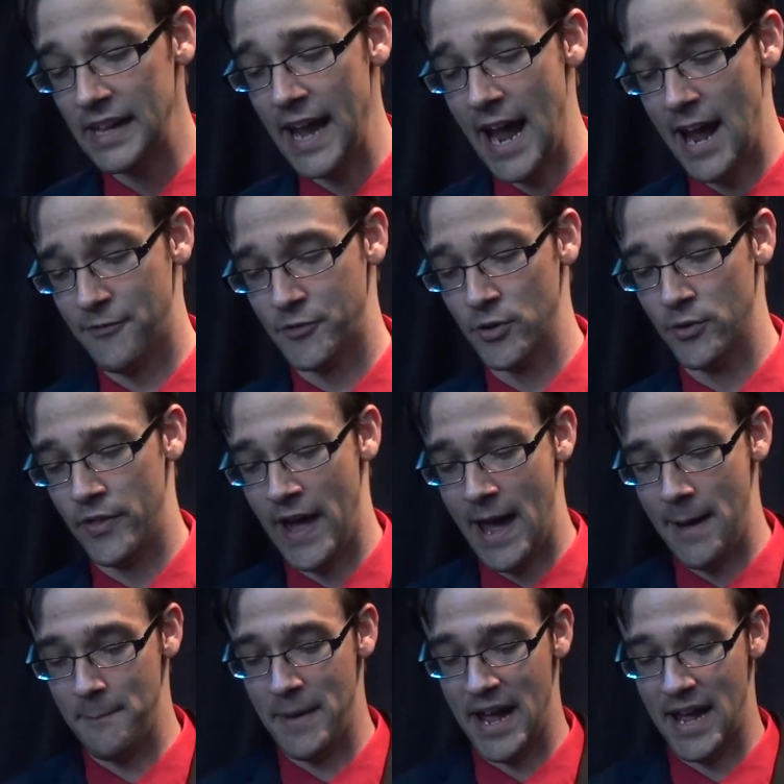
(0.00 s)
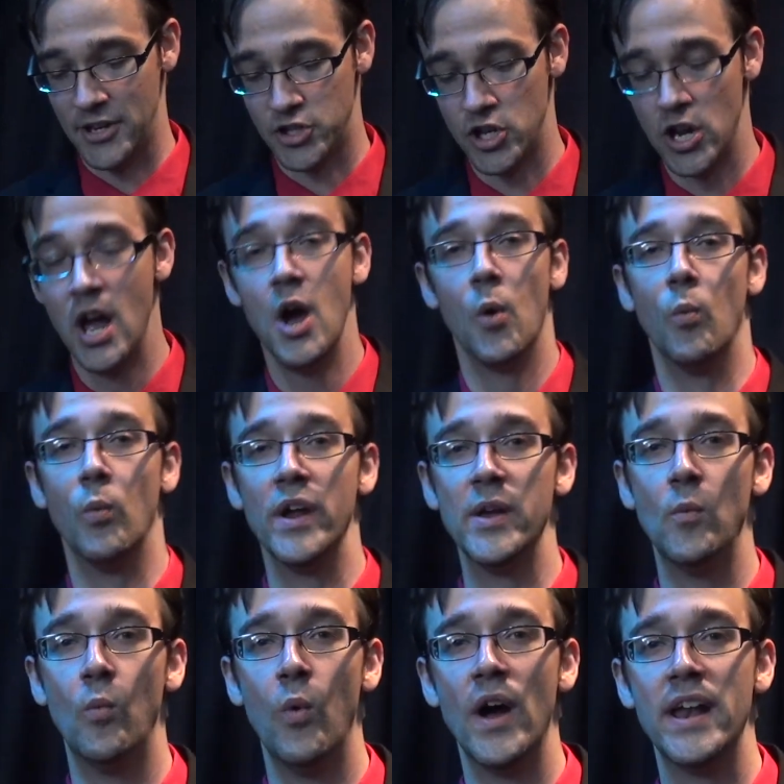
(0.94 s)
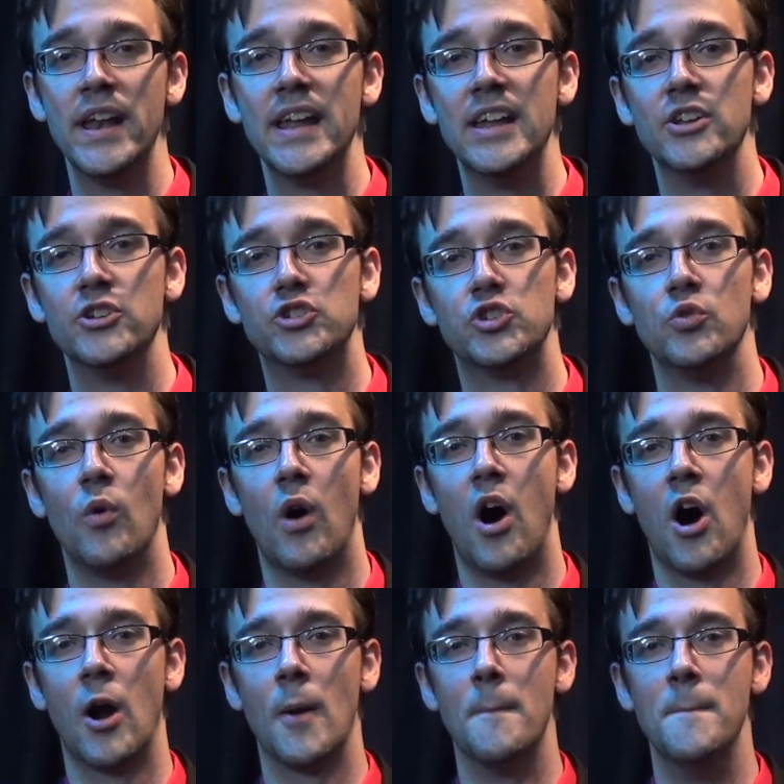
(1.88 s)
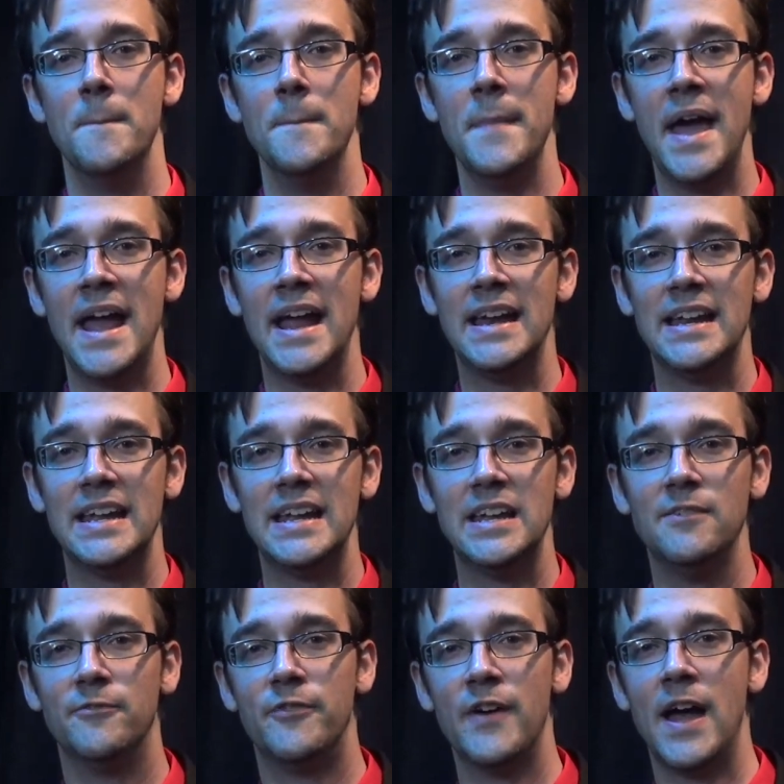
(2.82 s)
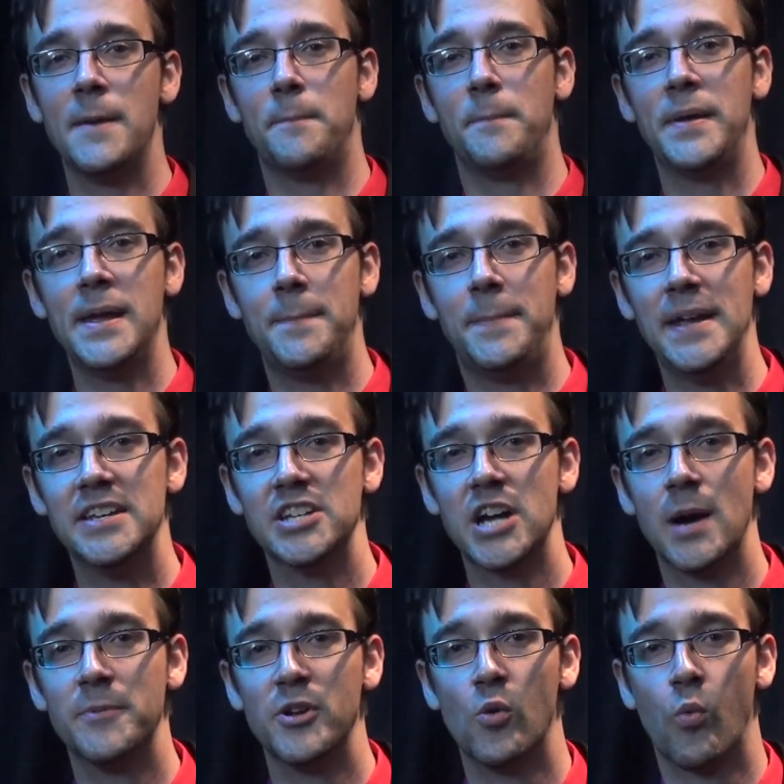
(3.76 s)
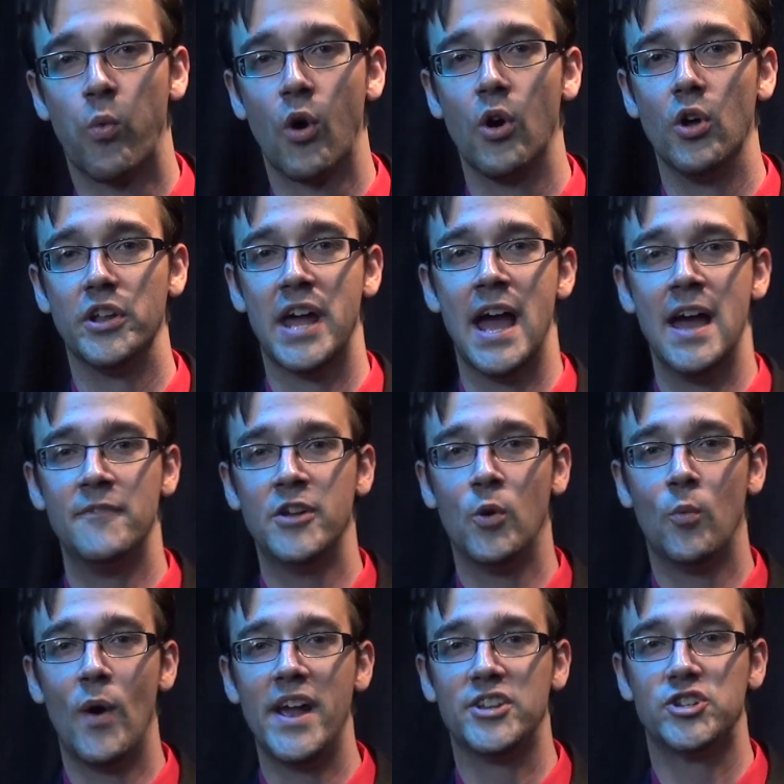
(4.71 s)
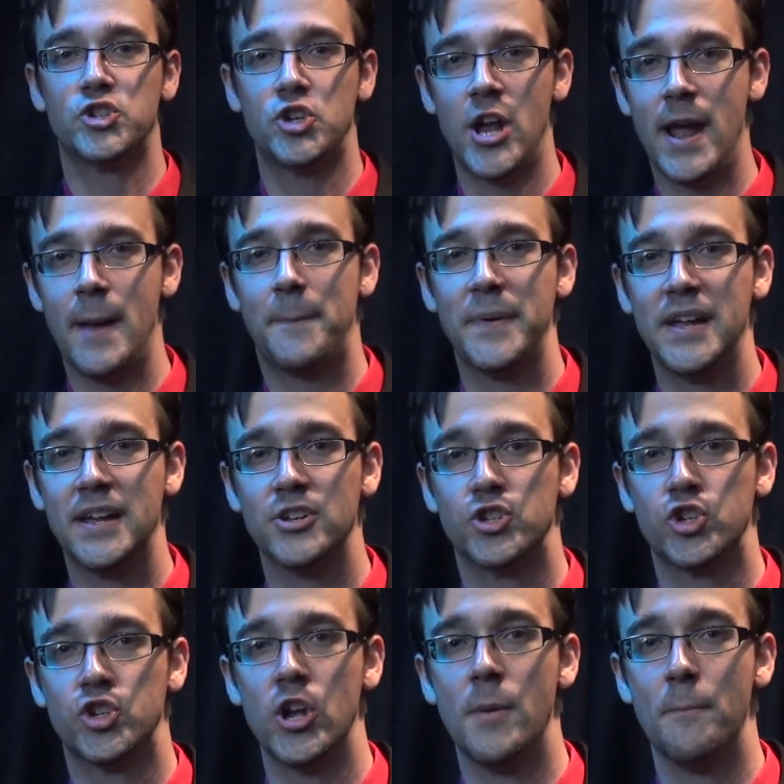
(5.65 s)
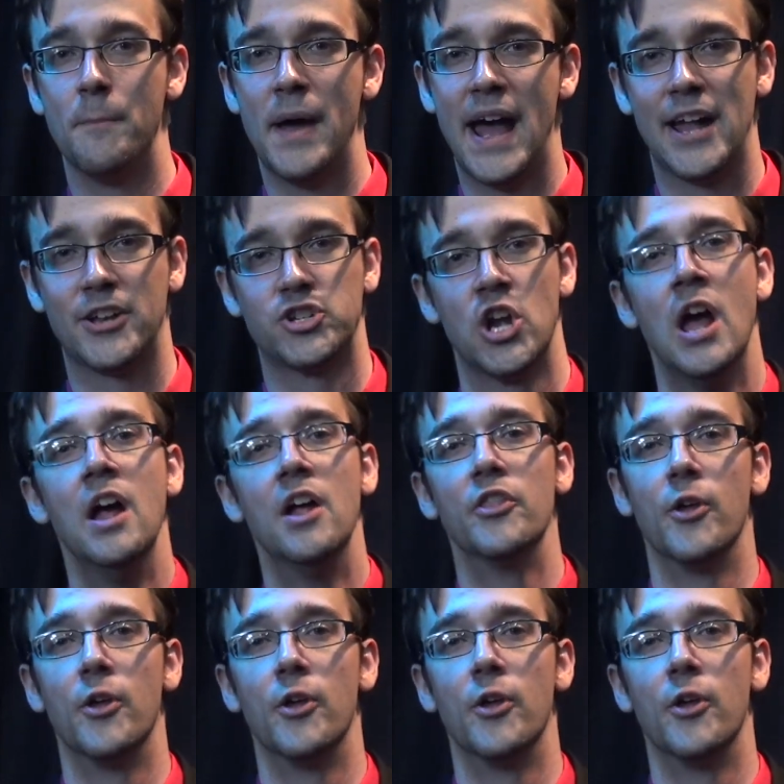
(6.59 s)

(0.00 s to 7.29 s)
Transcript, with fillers: After that match, we went into our main event PPW World Heavyweight Championship match.